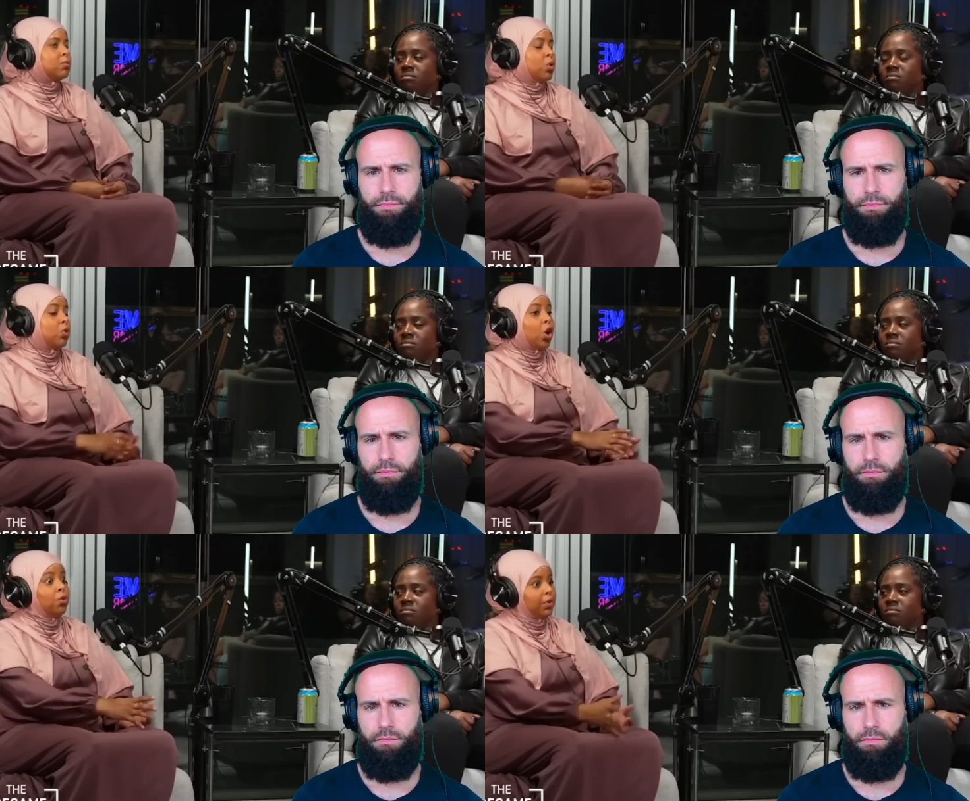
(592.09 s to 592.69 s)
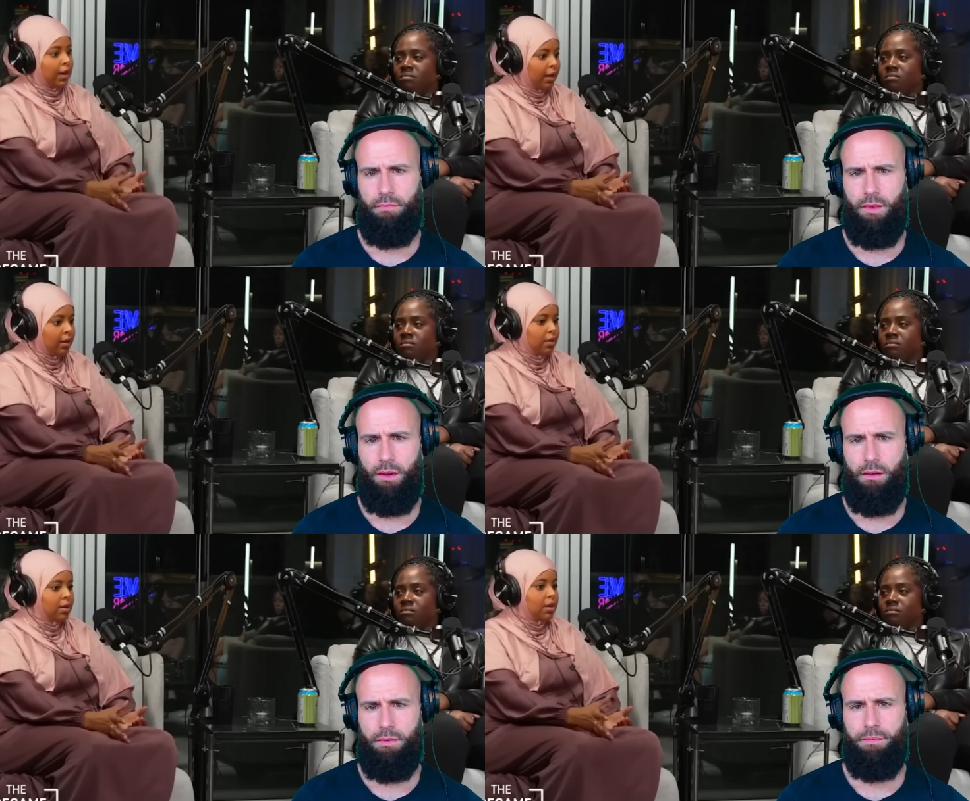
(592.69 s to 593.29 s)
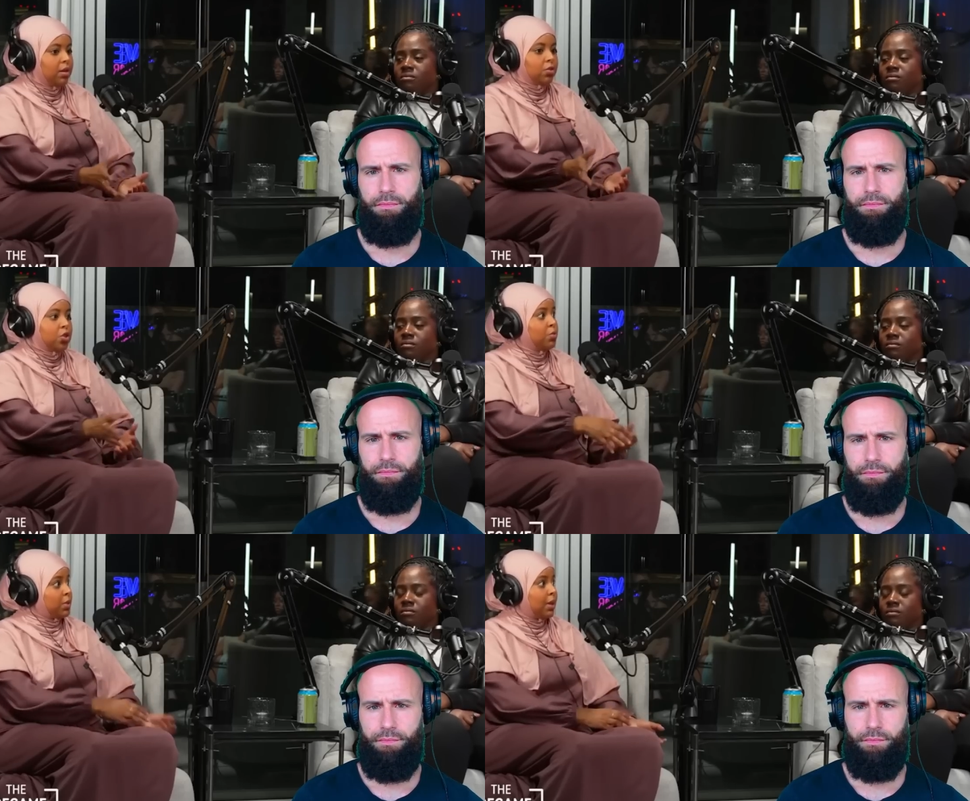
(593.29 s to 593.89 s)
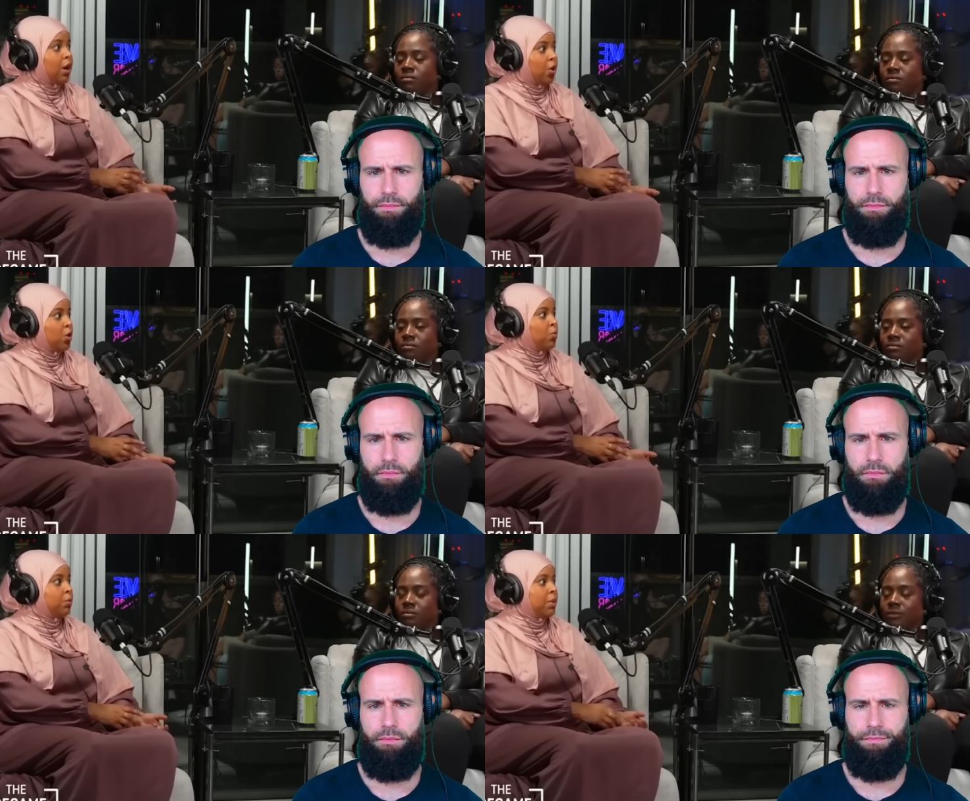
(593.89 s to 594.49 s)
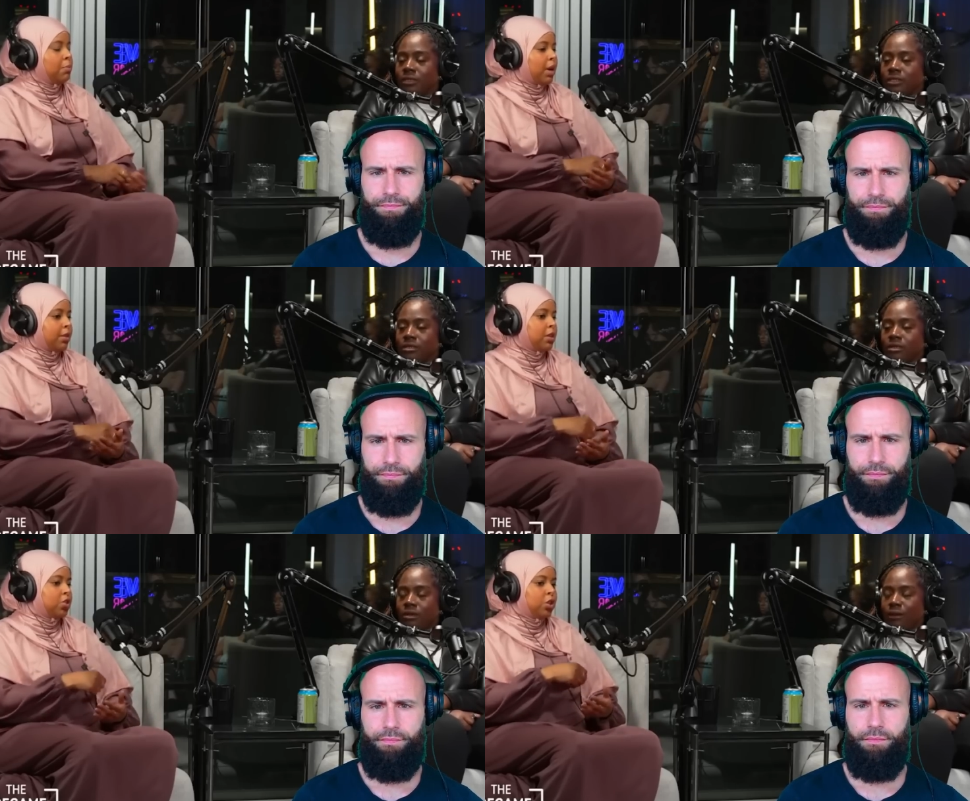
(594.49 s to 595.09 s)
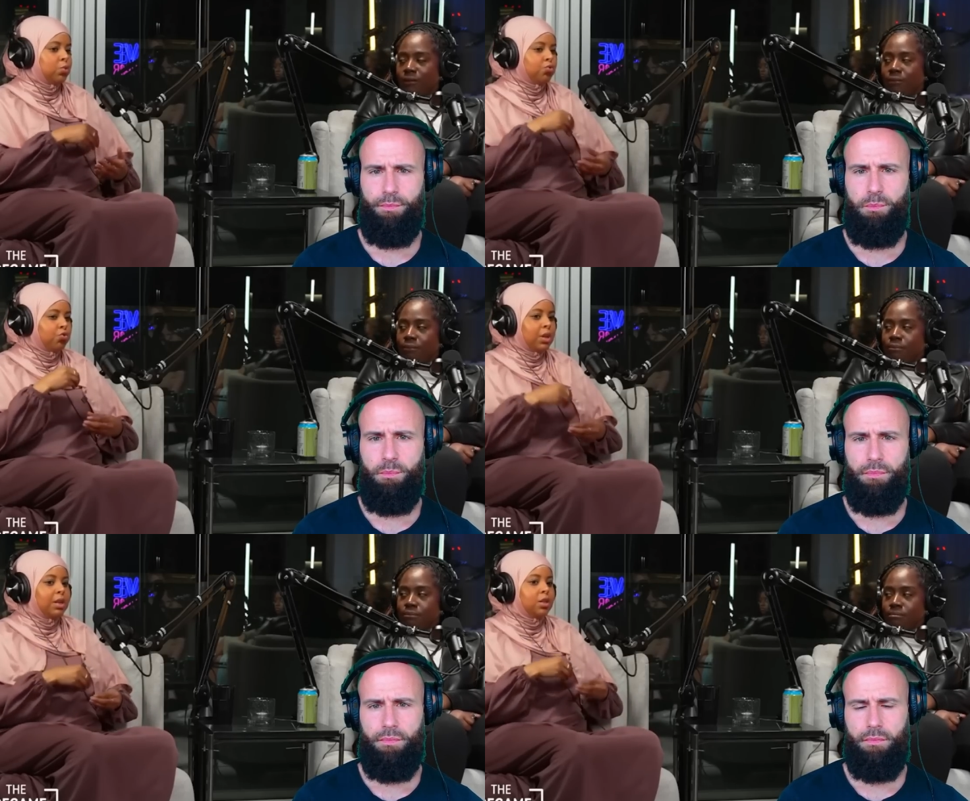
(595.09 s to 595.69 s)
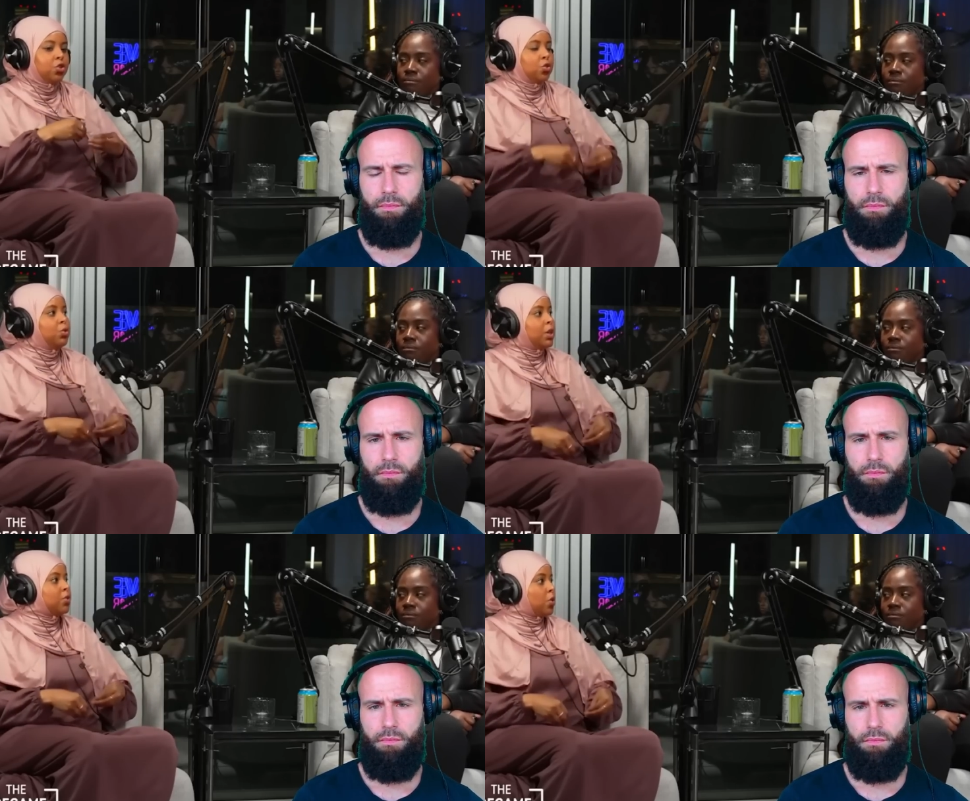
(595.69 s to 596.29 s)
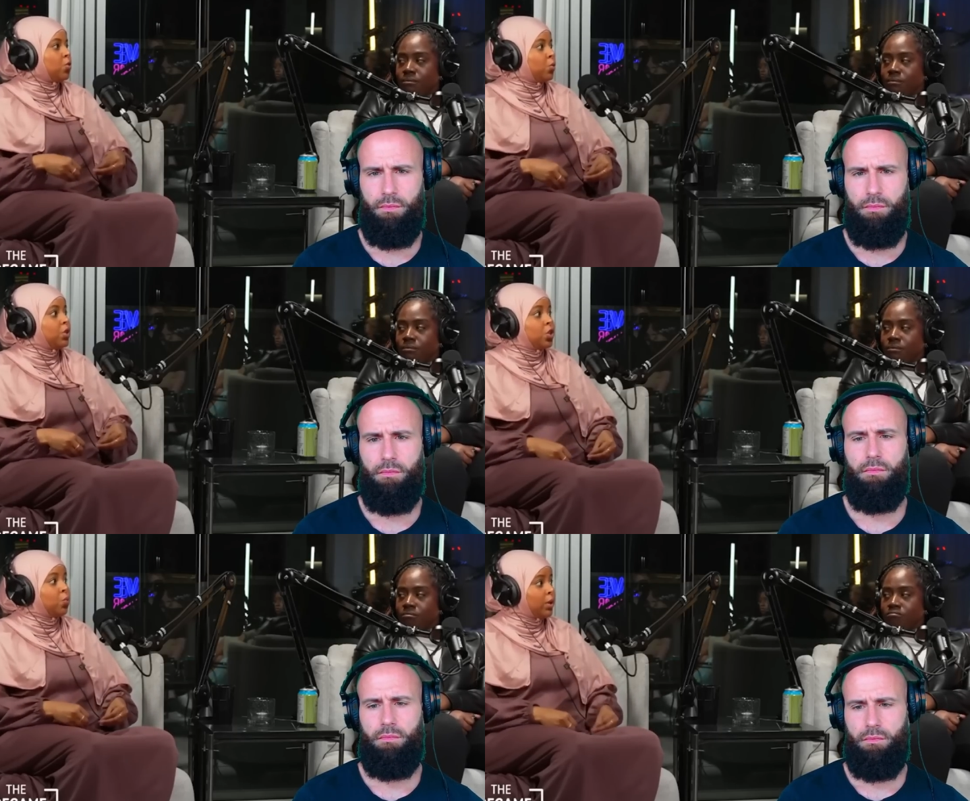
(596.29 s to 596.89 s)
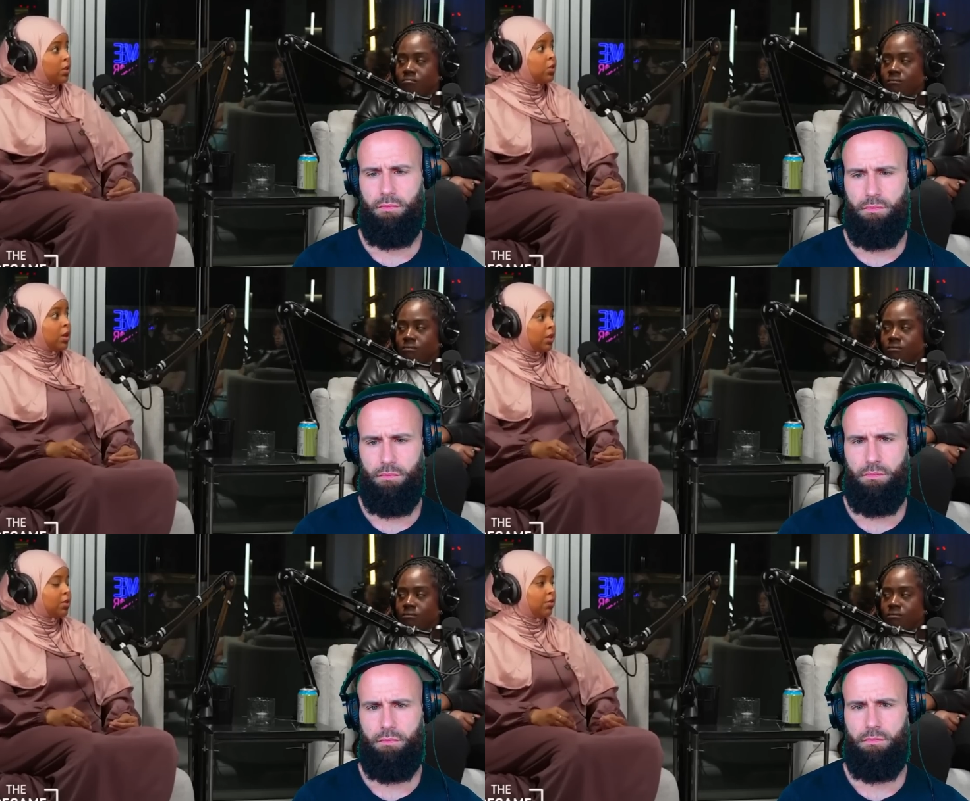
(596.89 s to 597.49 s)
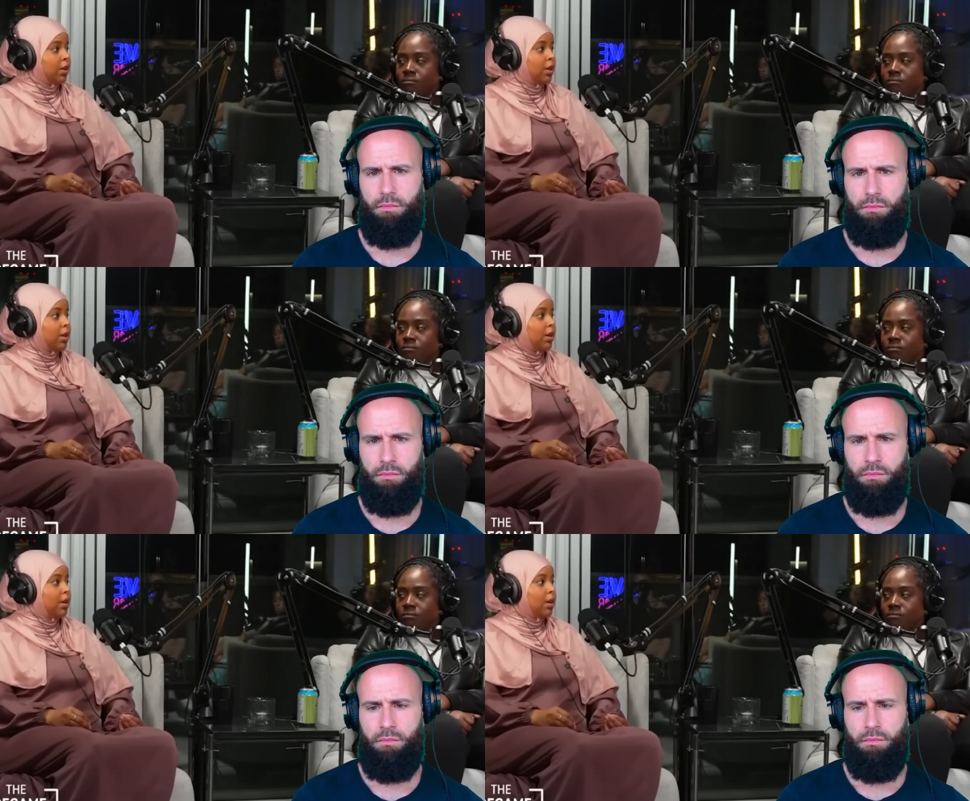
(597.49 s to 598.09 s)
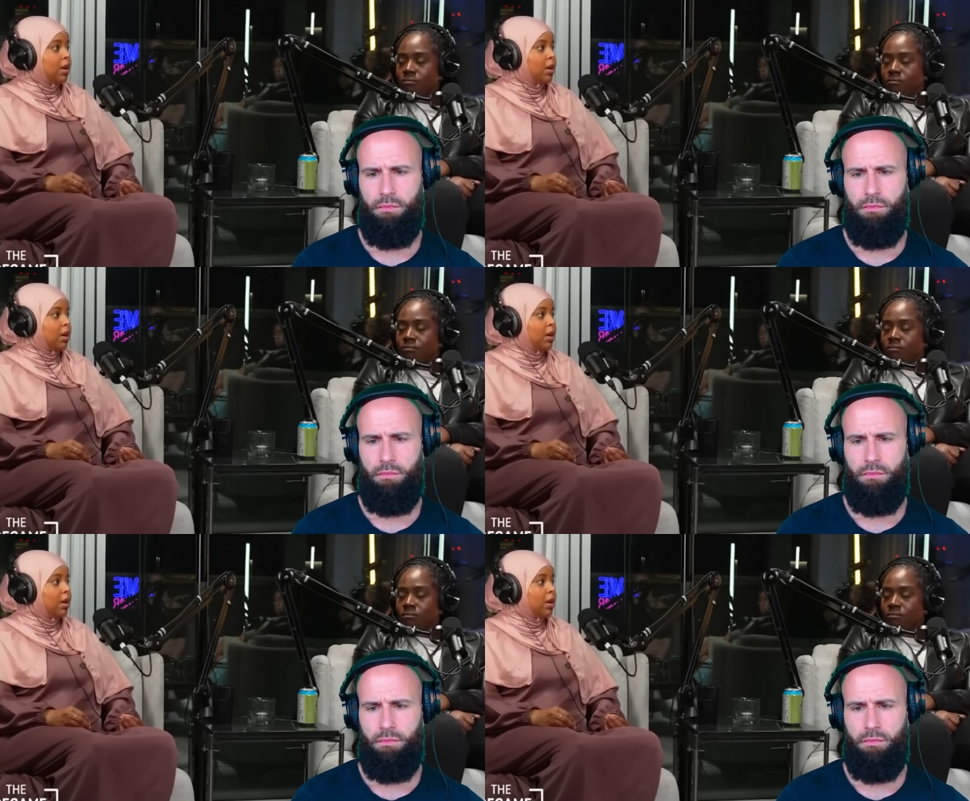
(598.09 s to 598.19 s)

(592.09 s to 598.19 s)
Speaker 1: well COVID hit, so she was still at home with me. But I think she was really two years old when she went to nursery. For